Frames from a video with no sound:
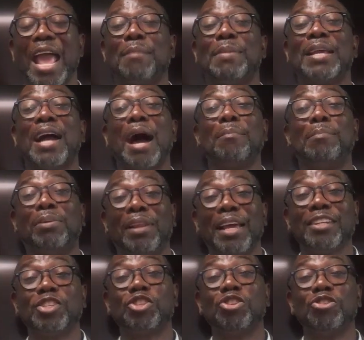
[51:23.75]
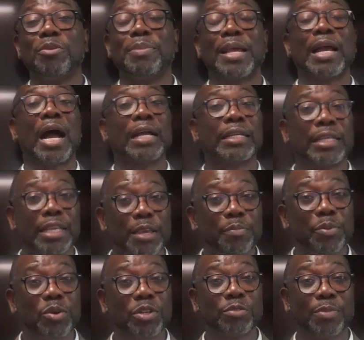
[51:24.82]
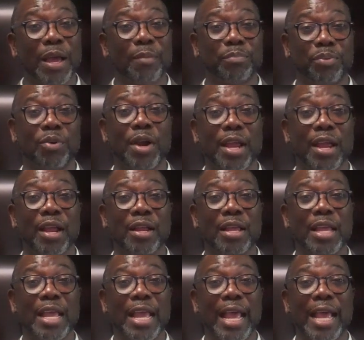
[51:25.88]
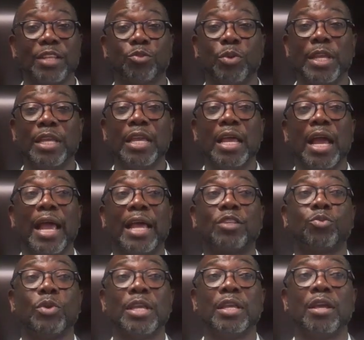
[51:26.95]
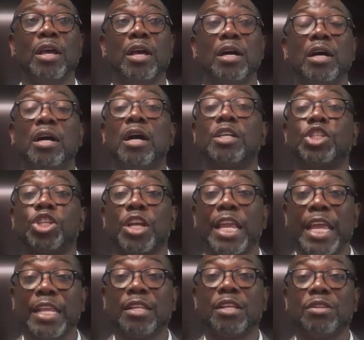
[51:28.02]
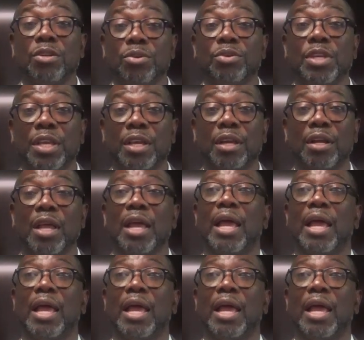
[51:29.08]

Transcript: And may God bless you, and may God keep you is my prayer as we as we usher in the new year,